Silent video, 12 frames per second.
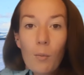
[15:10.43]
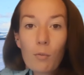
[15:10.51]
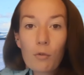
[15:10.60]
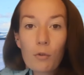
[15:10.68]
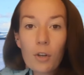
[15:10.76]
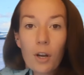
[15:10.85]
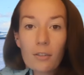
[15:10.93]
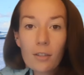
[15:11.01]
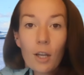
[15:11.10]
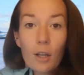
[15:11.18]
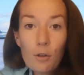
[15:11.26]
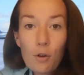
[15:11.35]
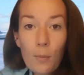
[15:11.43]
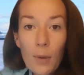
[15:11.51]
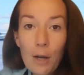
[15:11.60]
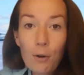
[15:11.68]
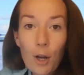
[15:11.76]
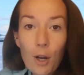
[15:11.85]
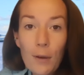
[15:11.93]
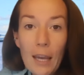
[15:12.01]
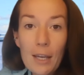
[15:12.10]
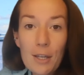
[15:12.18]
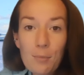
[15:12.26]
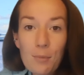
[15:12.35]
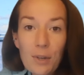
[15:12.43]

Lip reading: broadcast normally on location,